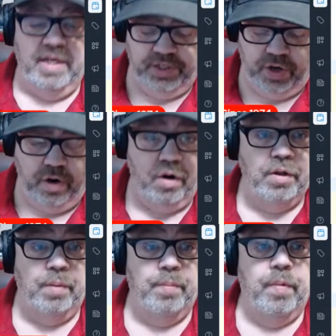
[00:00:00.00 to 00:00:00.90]
his
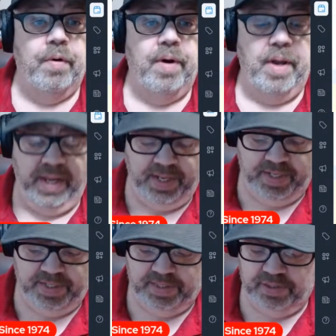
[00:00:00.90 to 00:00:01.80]
card number
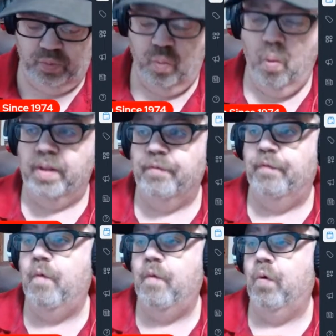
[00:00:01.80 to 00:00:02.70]
is
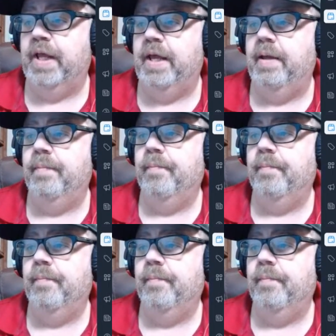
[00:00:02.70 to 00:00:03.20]
140.